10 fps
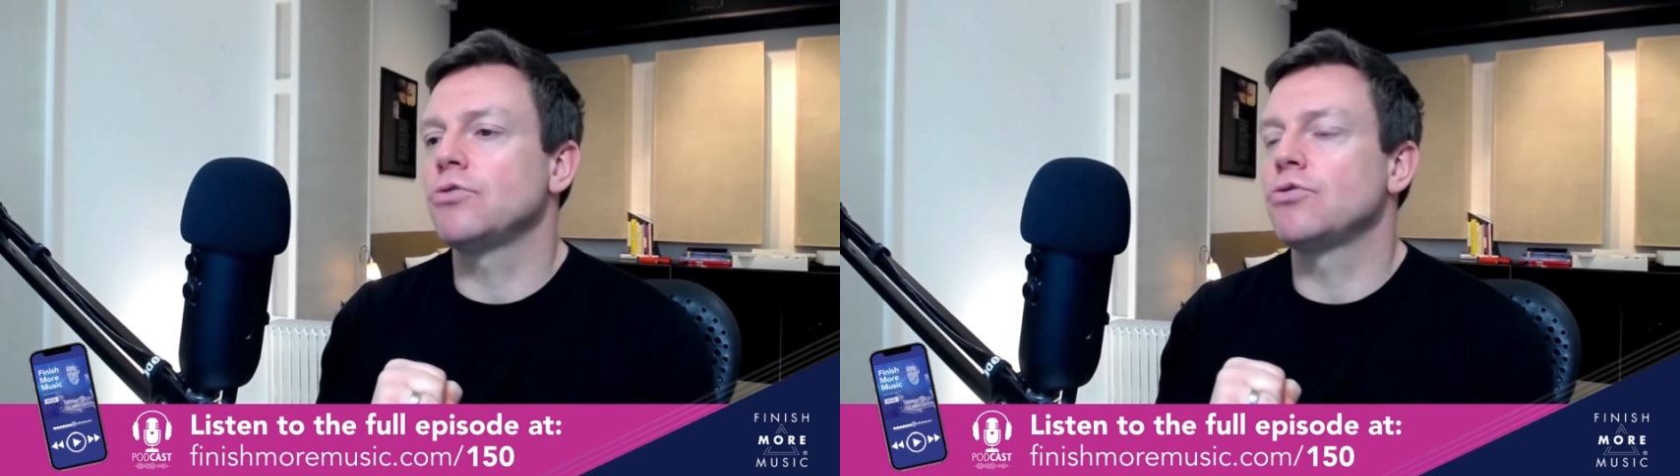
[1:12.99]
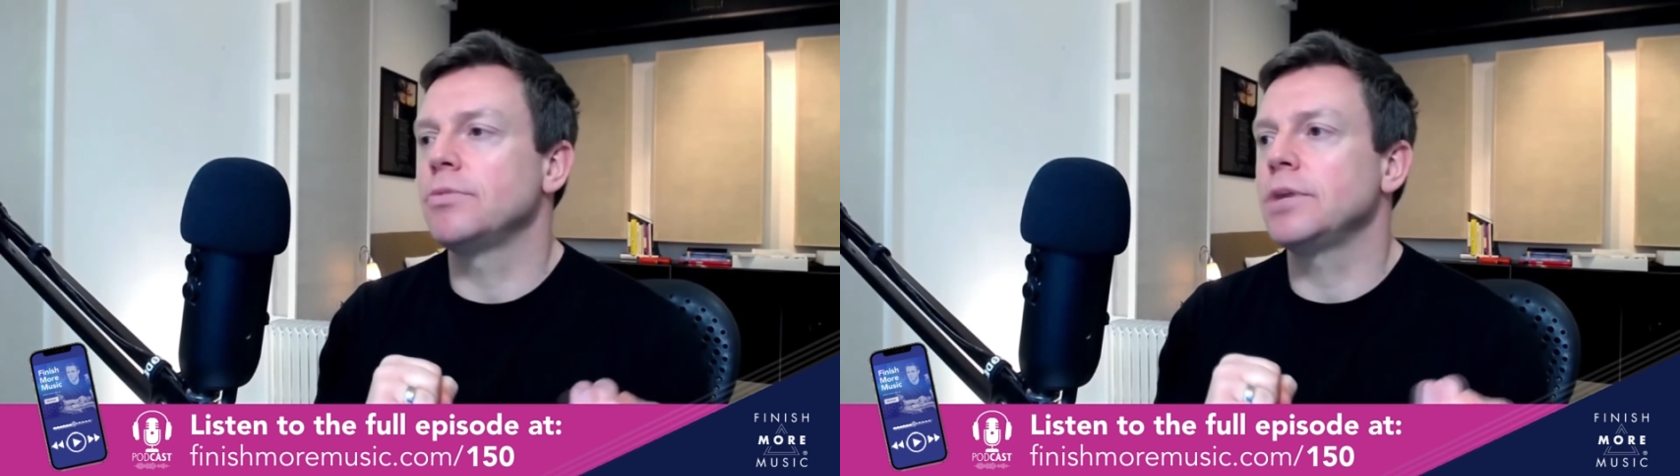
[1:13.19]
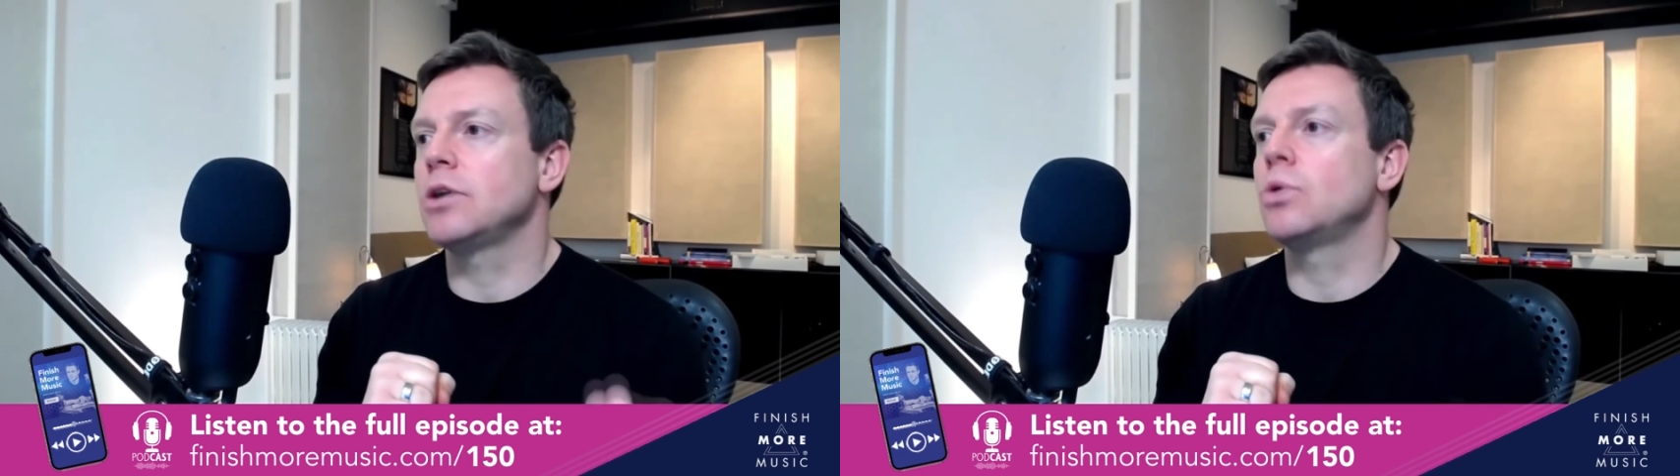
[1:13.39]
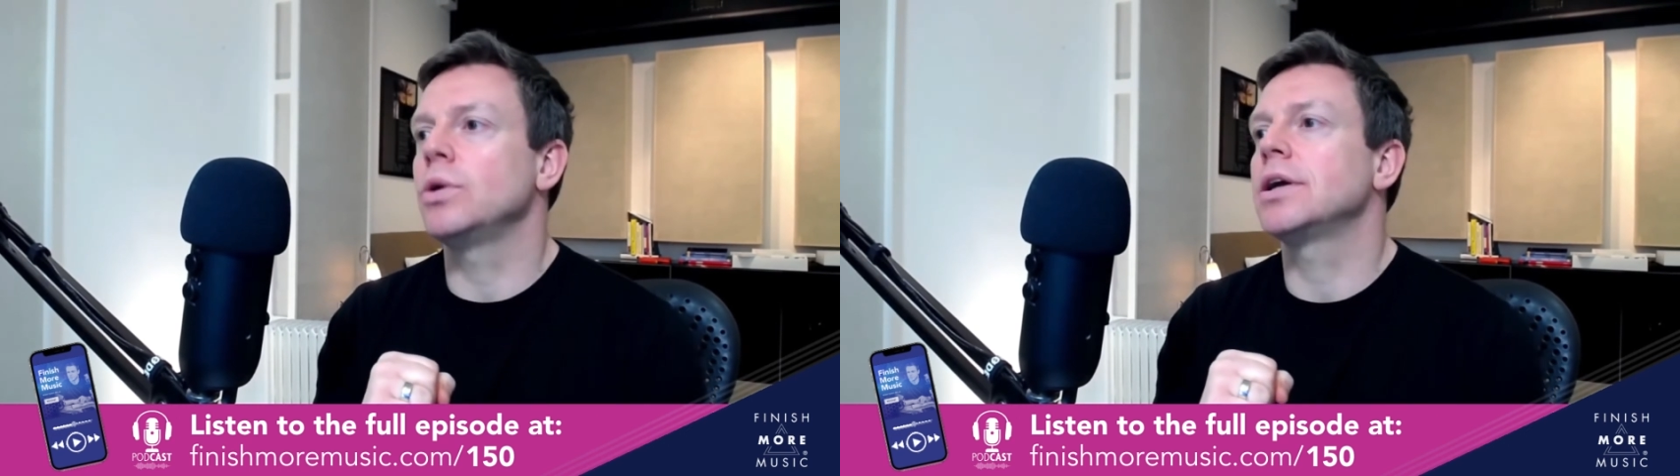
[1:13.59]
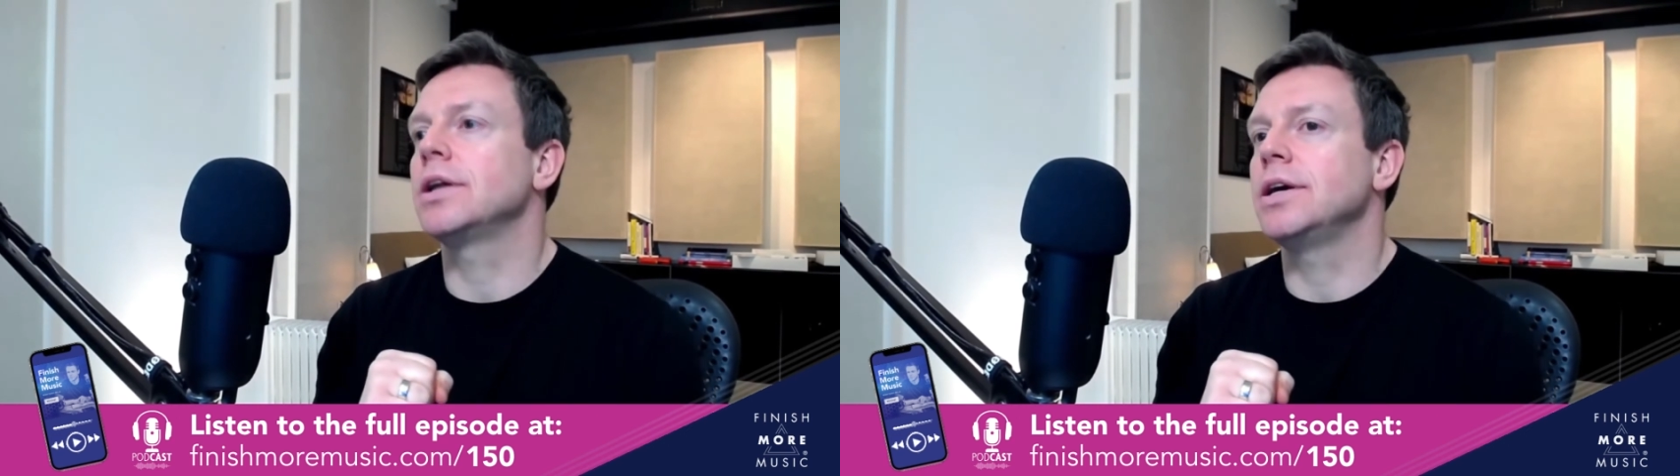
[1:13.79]
from it
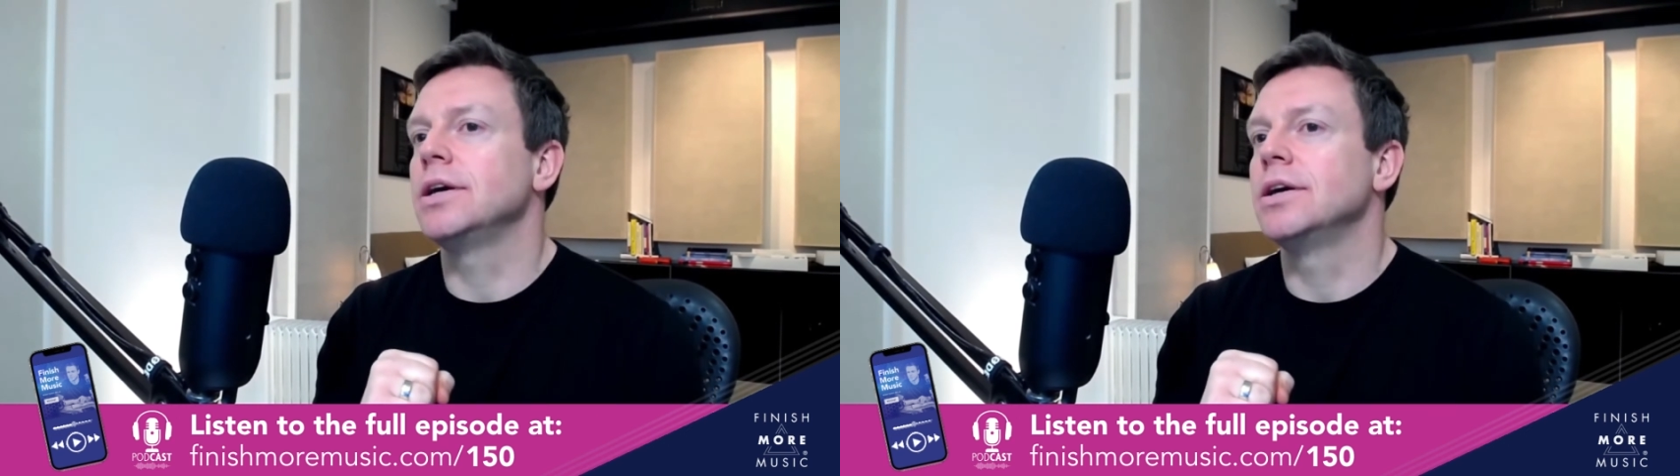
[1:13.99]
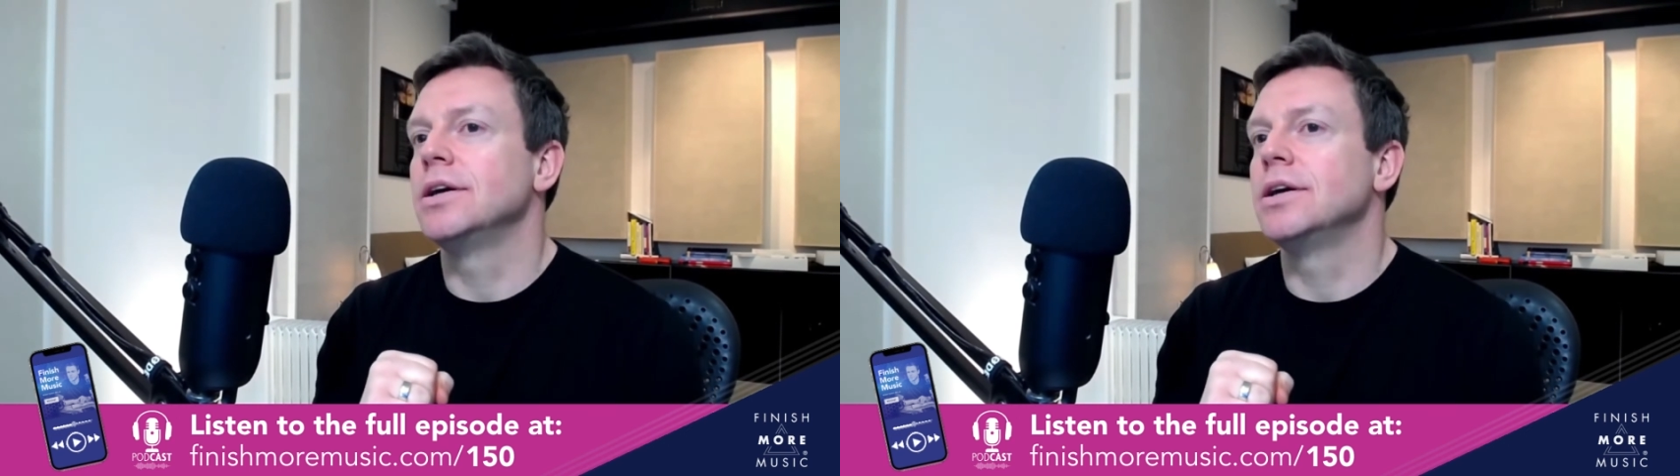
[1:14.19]
quickly.